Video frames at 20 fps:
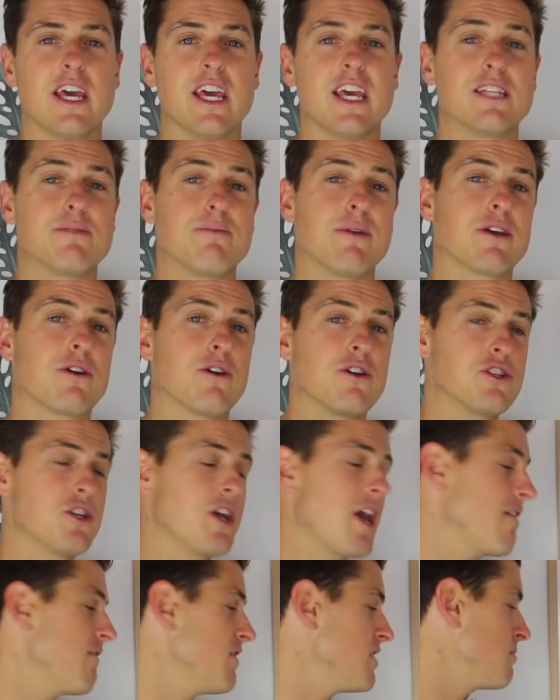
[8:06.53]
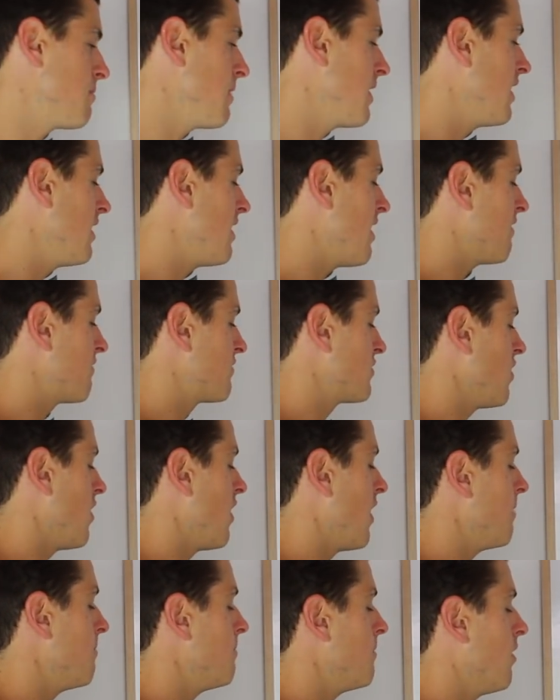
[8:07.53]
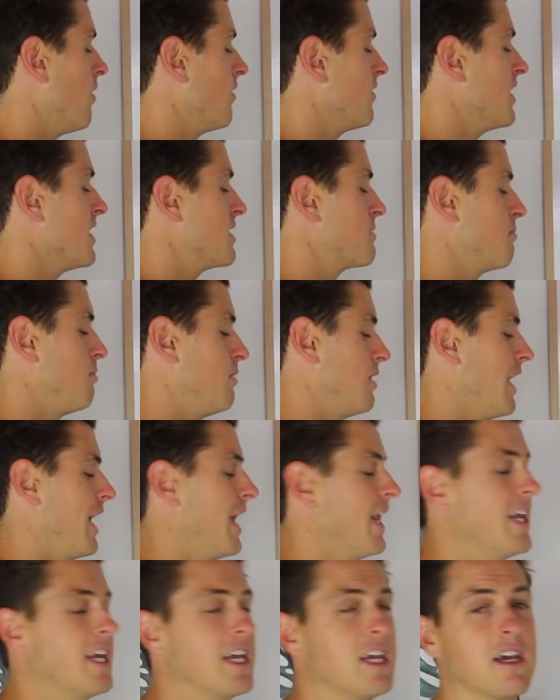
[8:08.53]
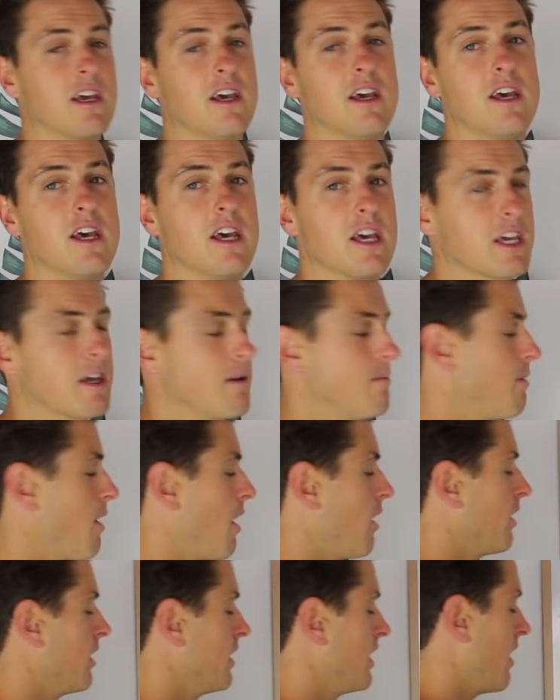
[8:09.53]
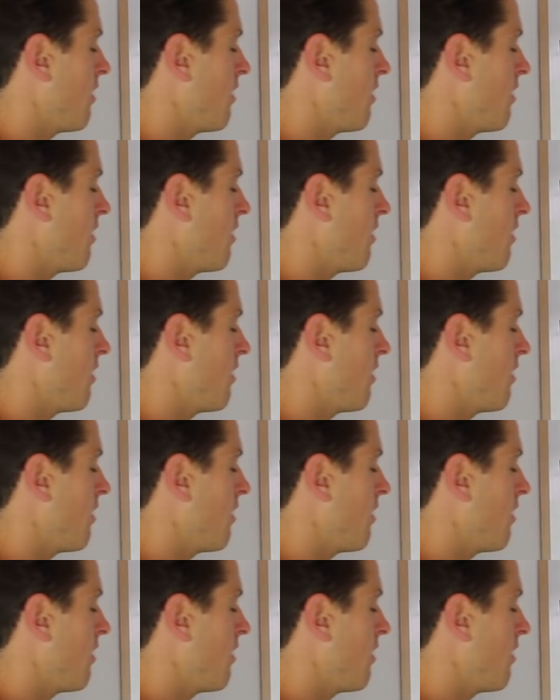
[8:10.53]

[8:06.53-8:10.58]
it's because you haven't spent enough time on this planning component.